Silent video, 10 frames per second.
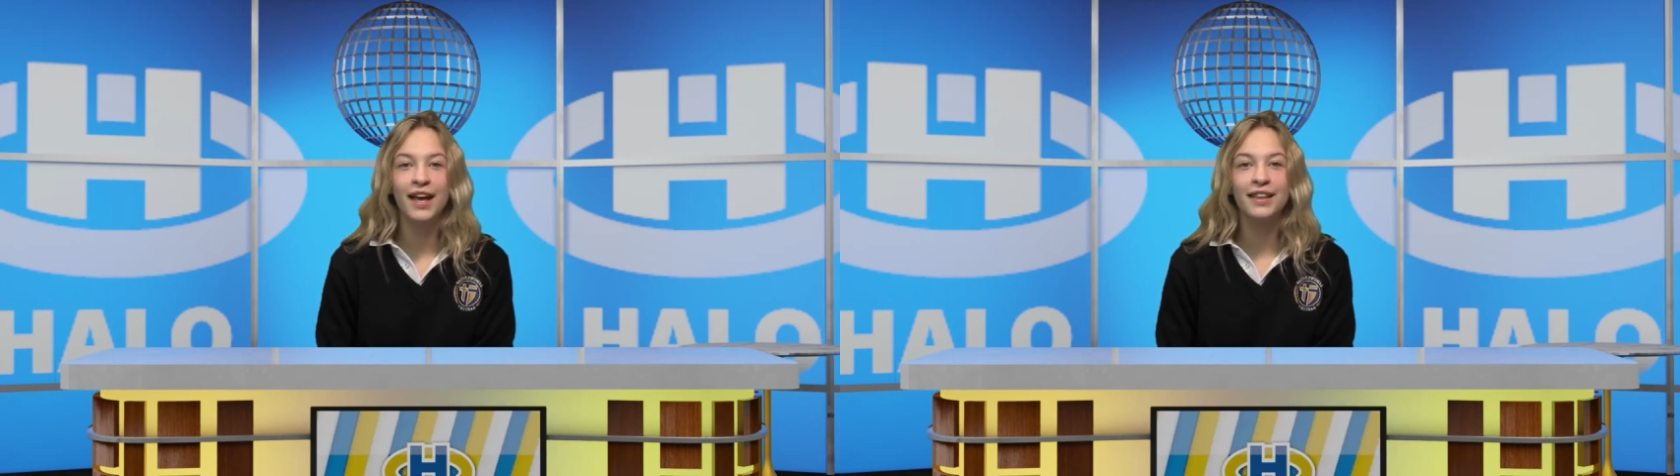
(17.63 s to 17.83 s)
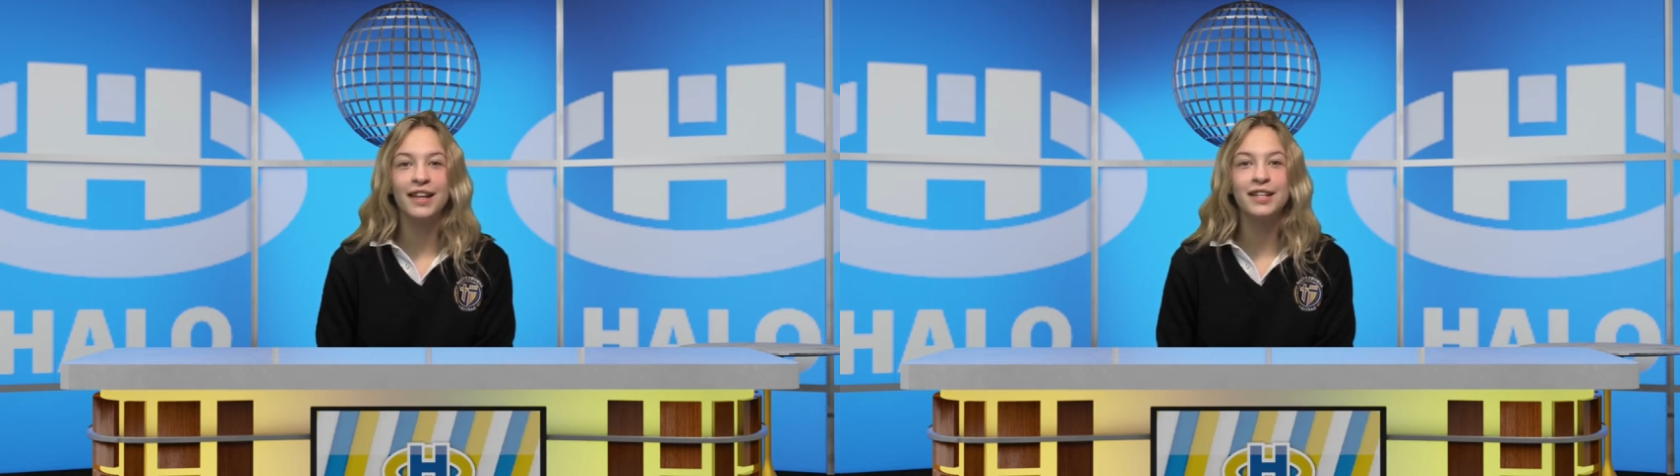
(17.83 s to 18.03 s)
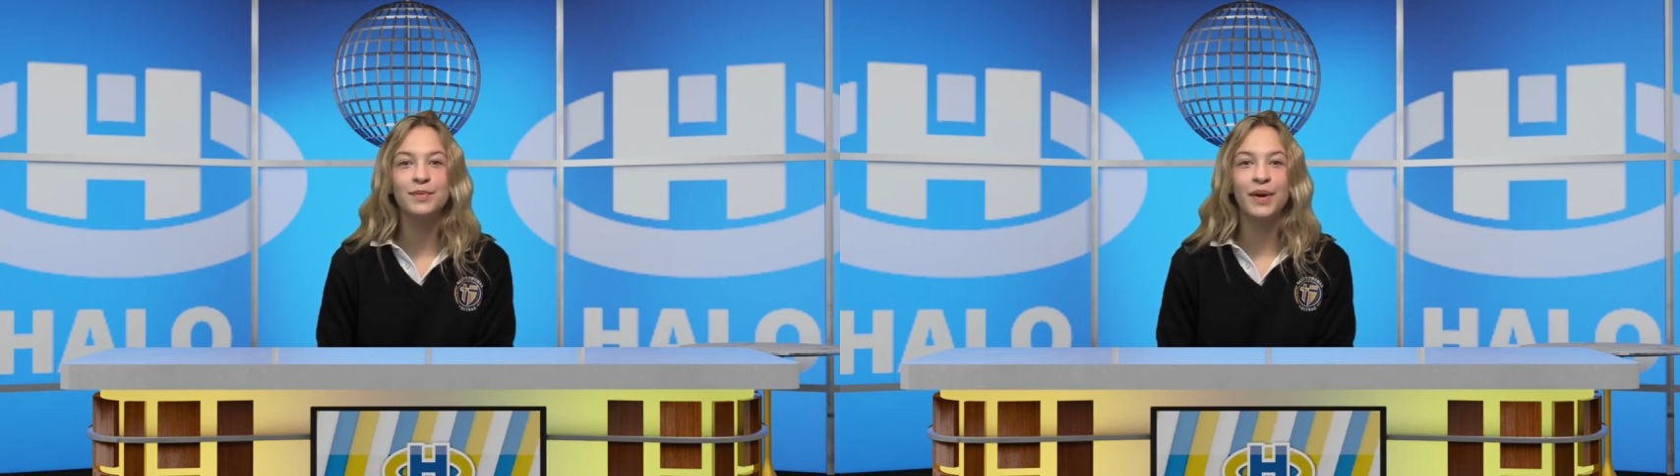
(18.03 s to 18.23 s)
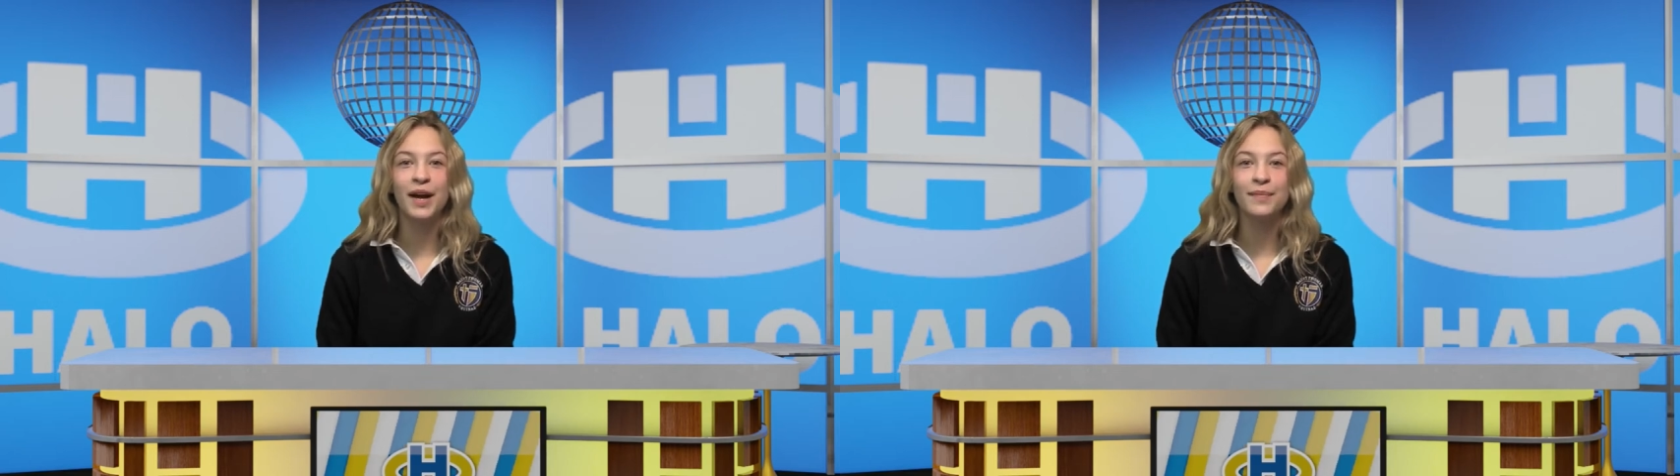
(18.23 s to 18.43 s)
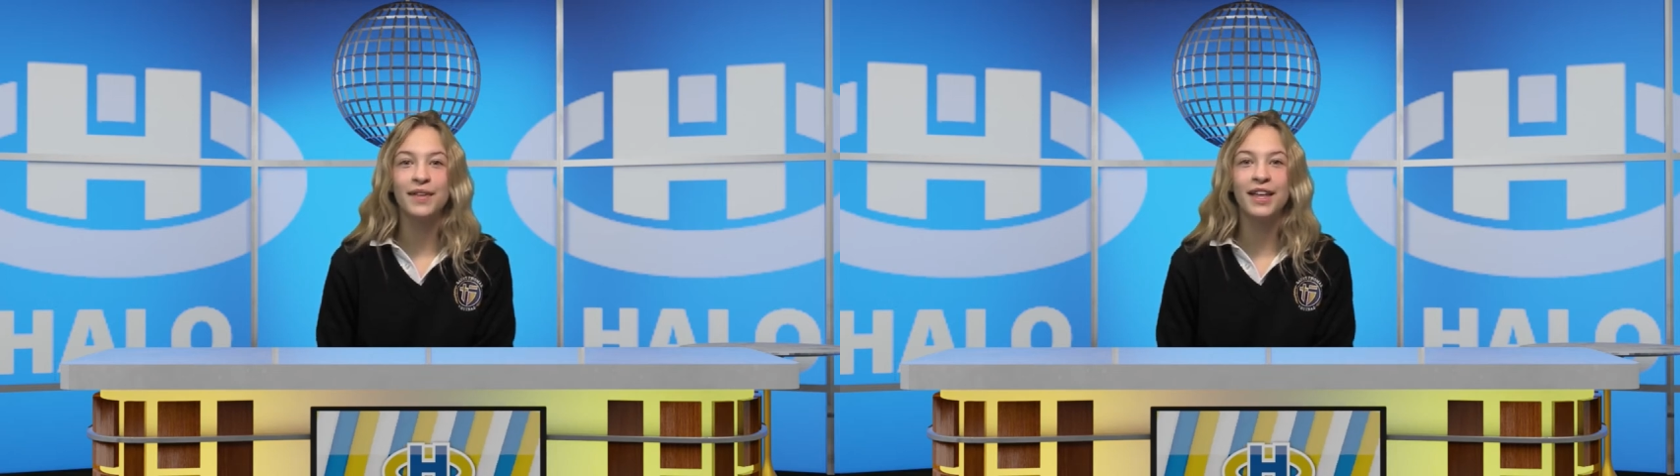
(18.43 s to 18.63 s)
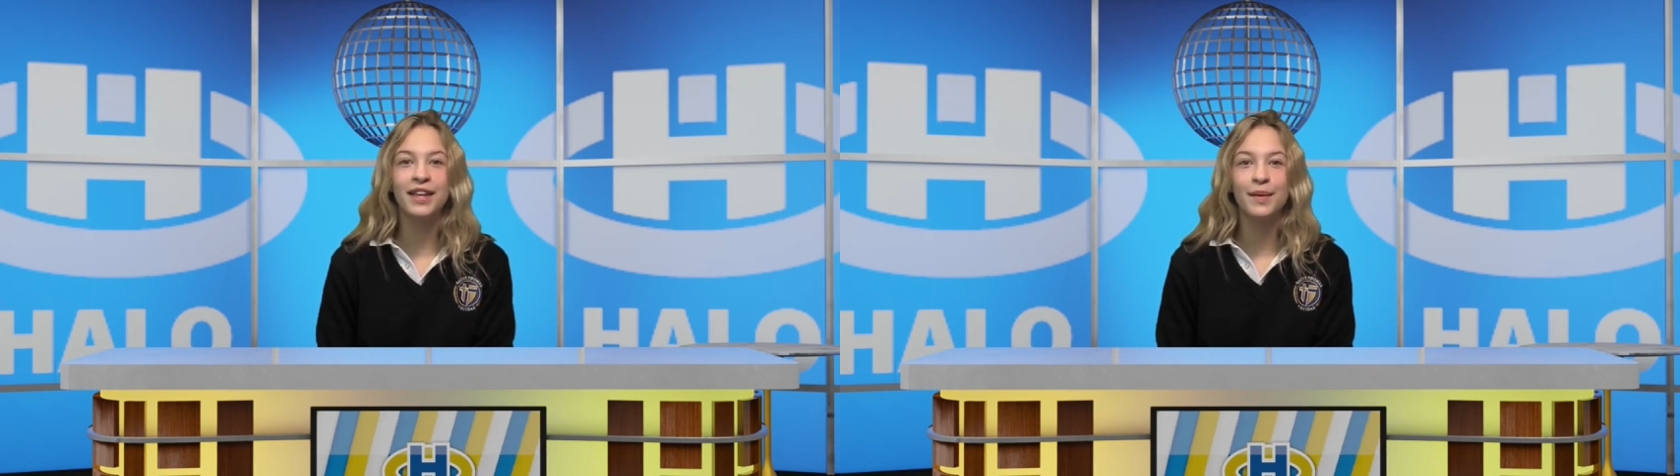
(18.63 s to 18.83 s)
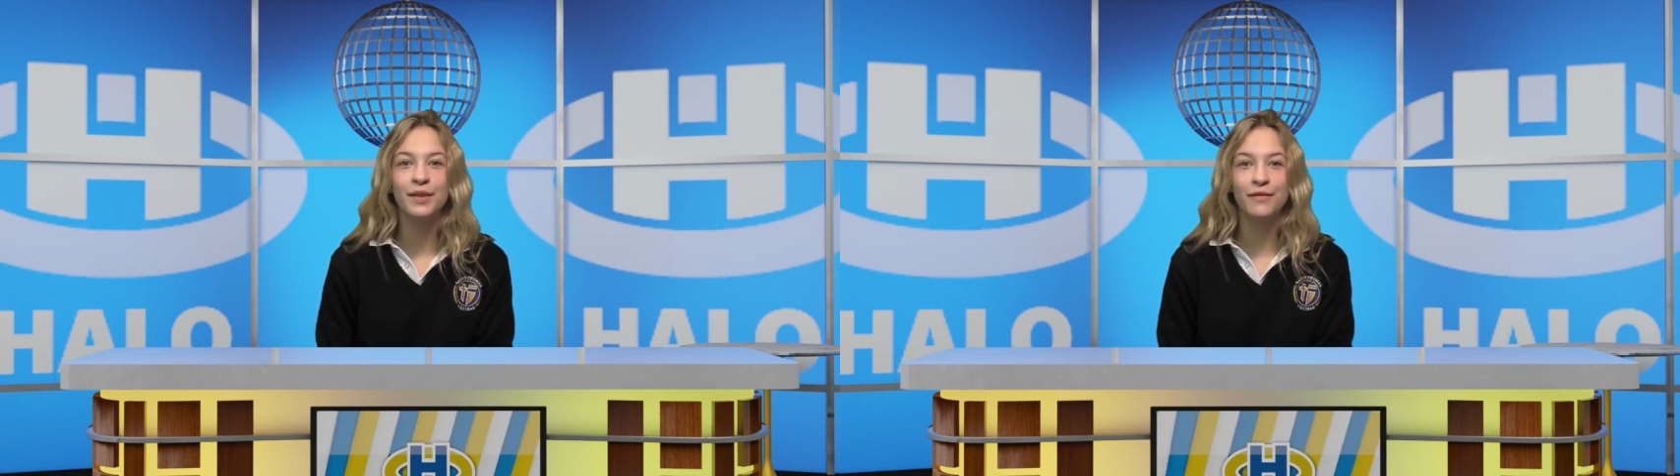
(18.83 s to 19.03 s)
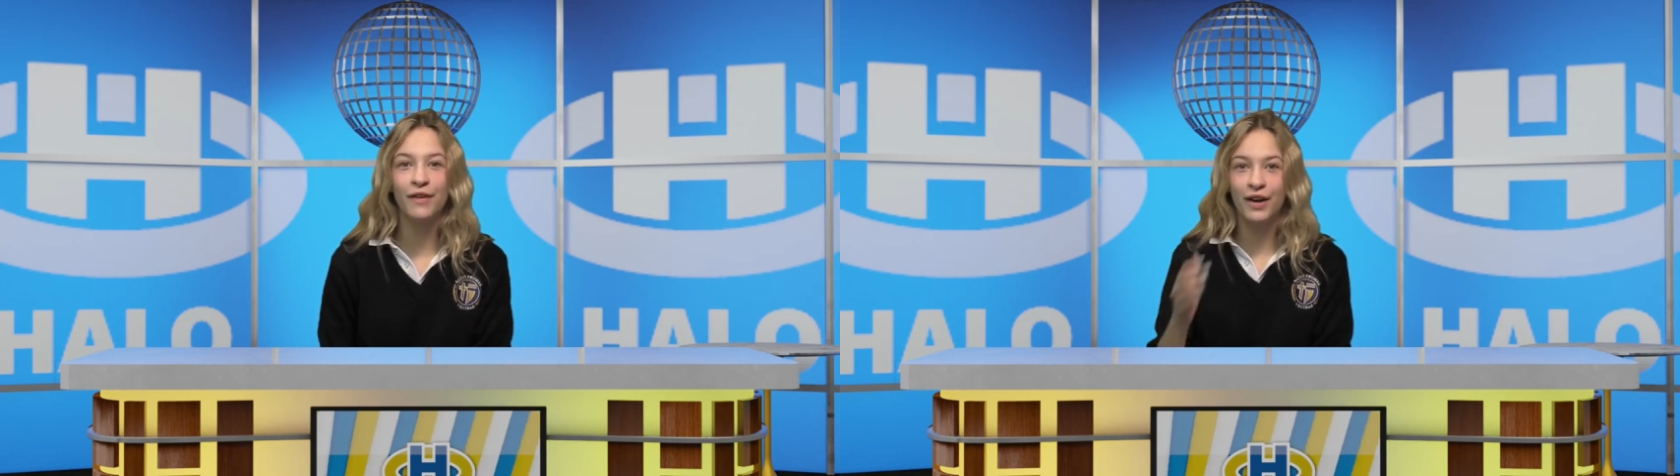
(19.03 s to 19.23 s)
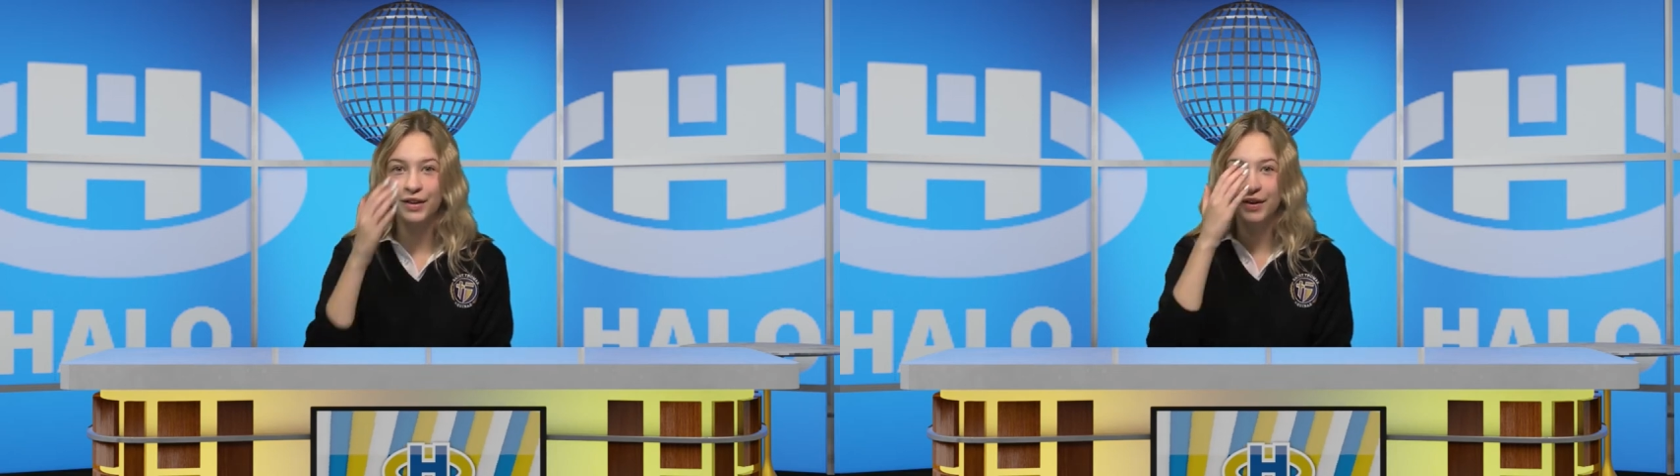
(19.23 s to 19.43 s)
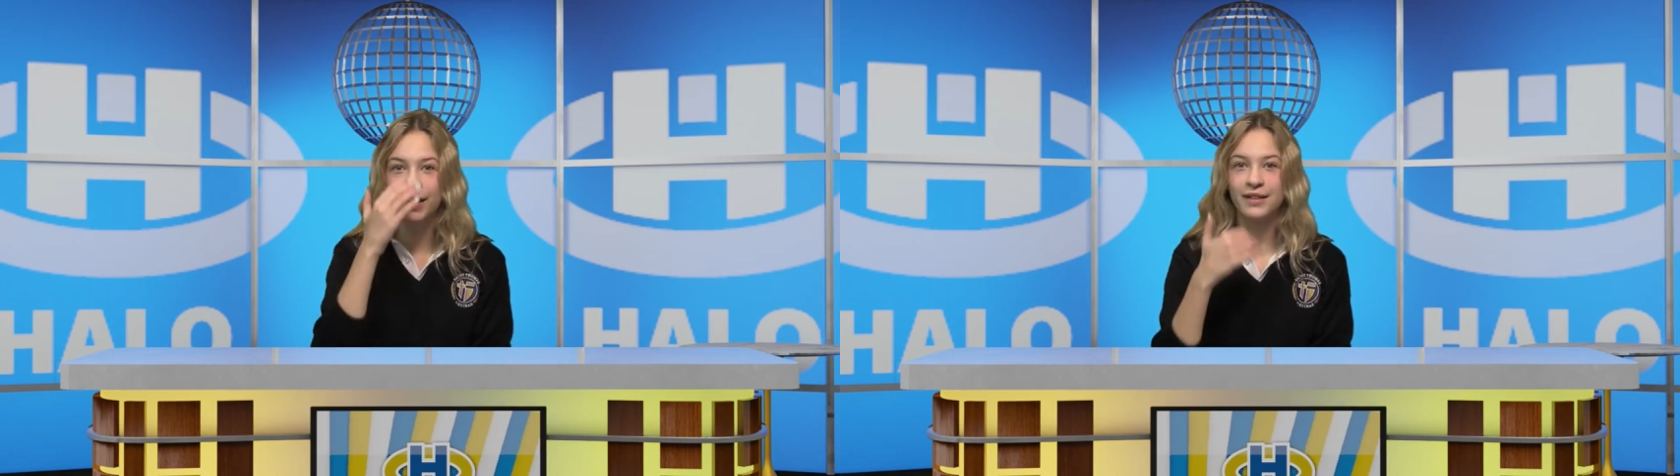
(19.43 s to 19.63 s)
Let us pray. In the name of the
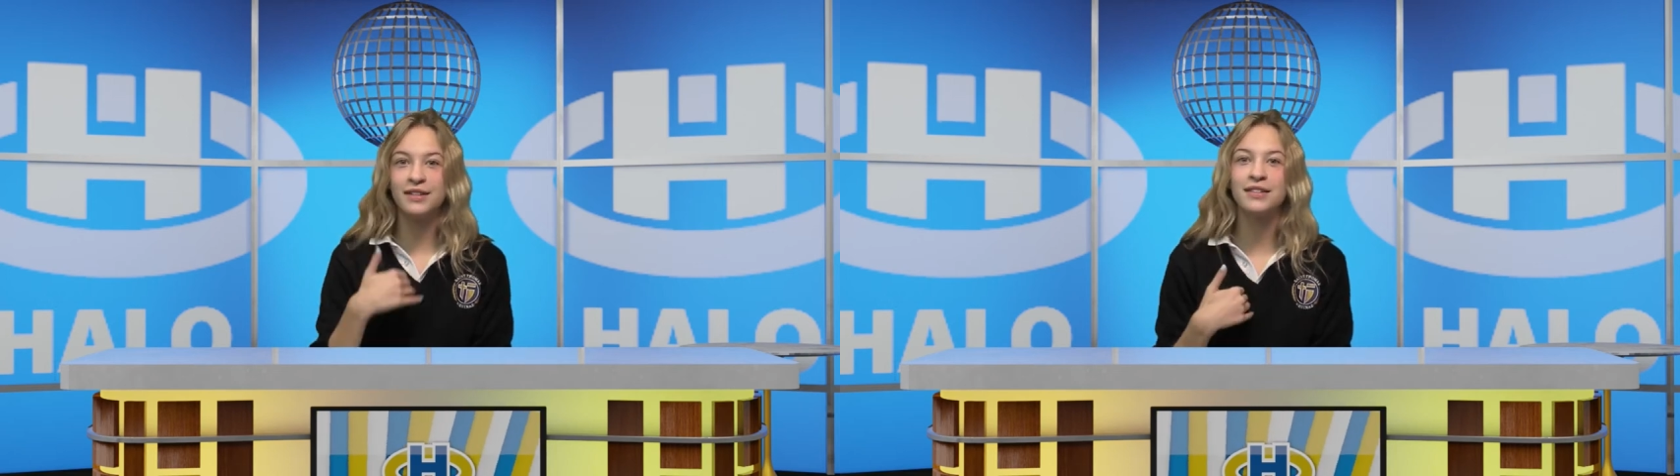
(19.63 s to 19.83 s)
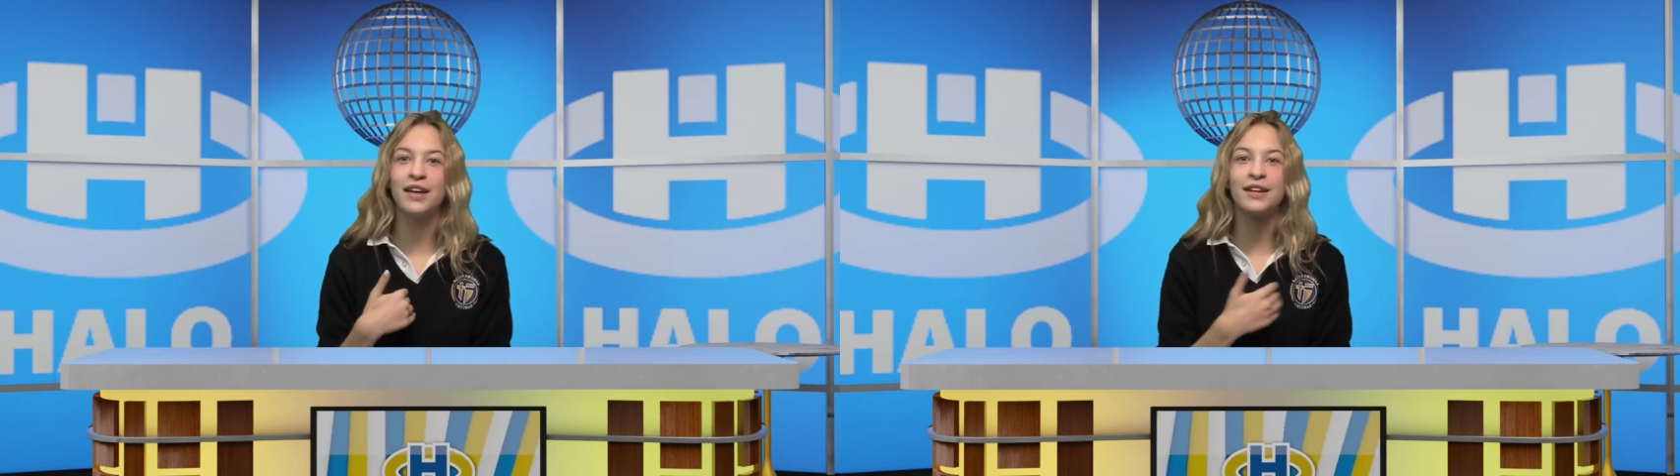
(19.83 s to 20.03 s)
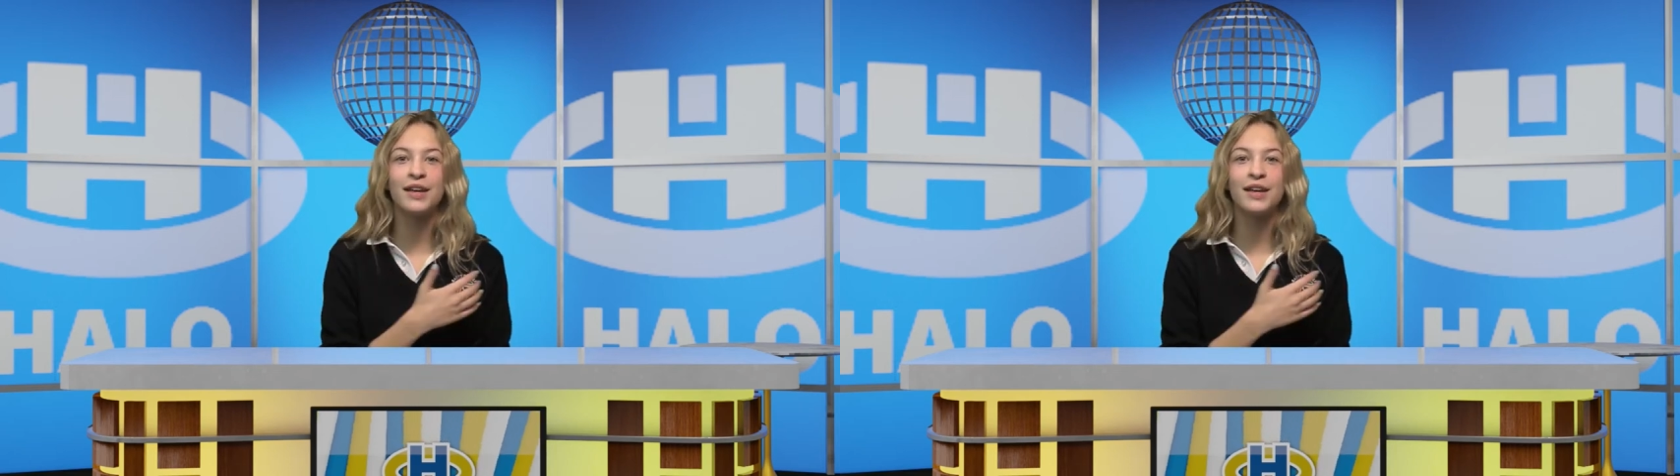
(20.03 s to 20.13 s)
Father, and the Son,